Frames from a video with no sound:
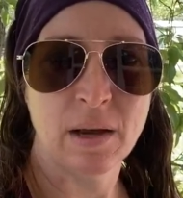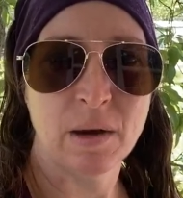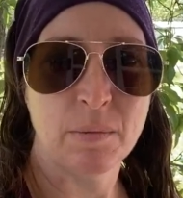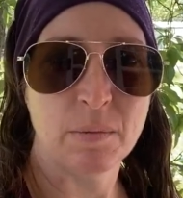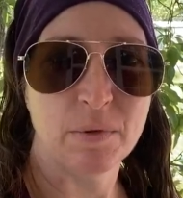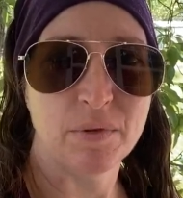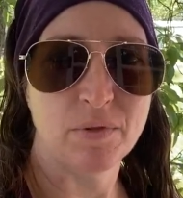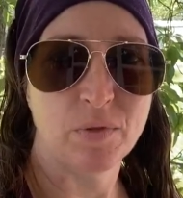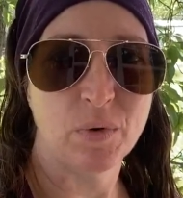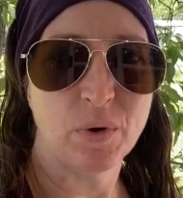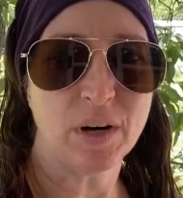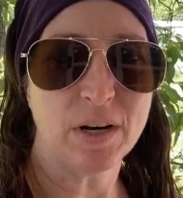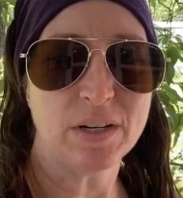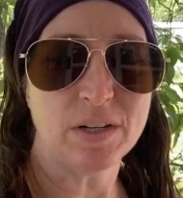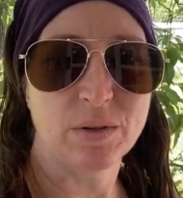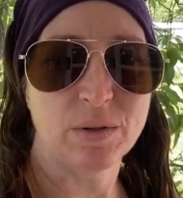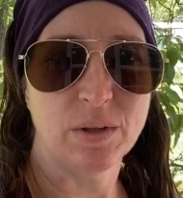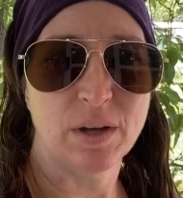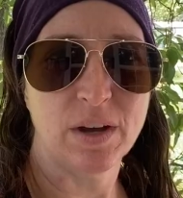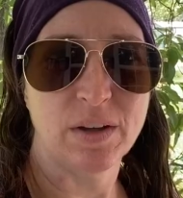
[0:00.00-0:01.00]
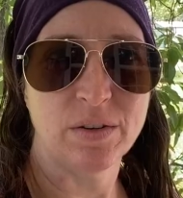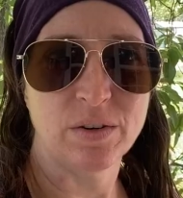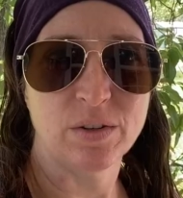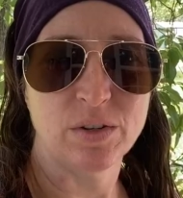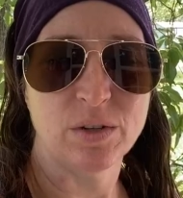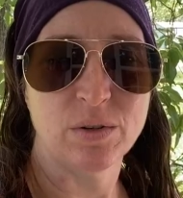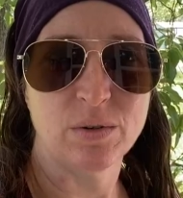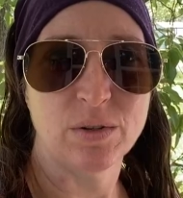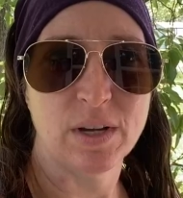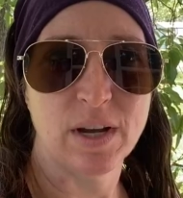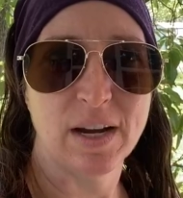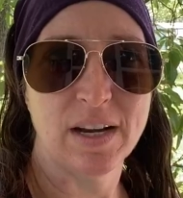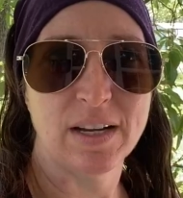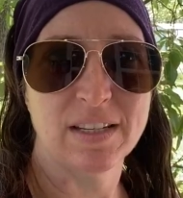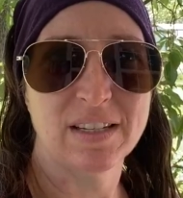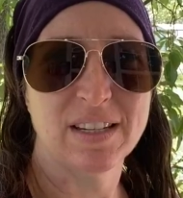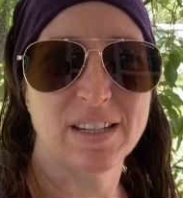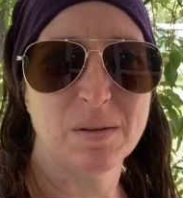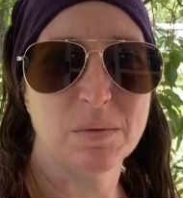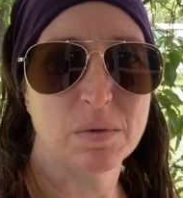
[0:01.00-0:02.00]
before I do the other two sides
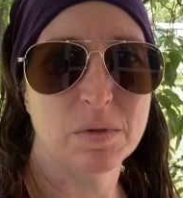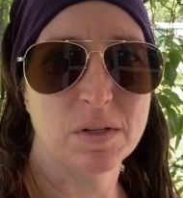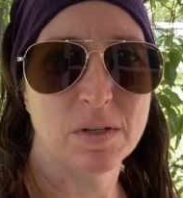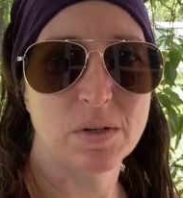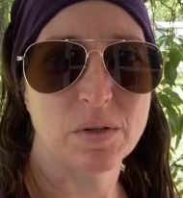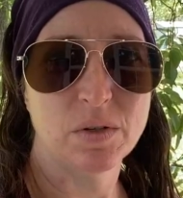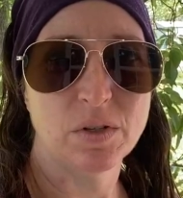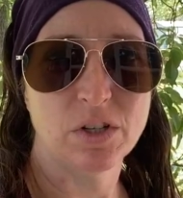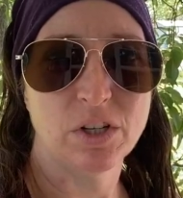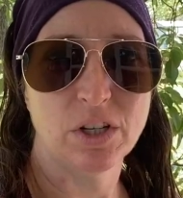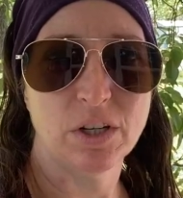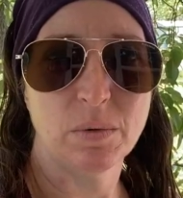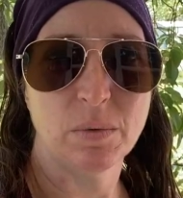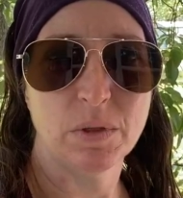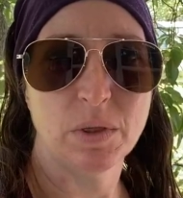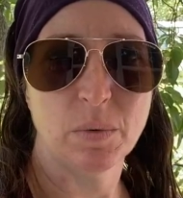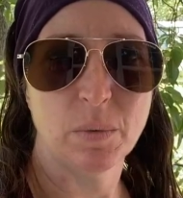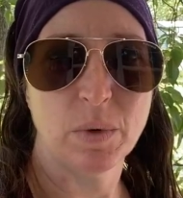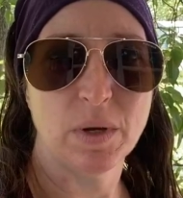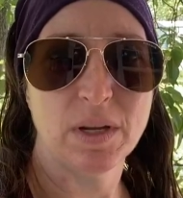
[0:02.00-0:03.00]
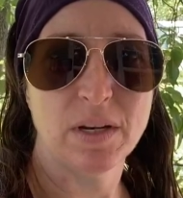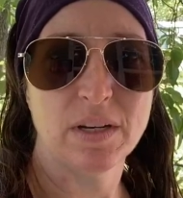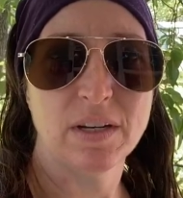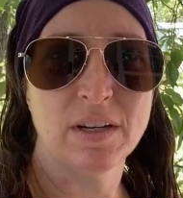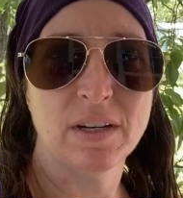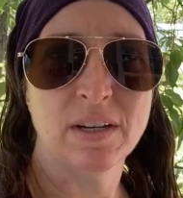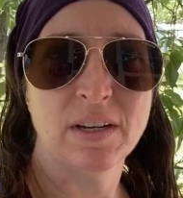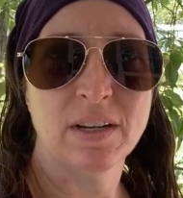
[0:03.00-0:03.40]
because it was a little chilly with the wind.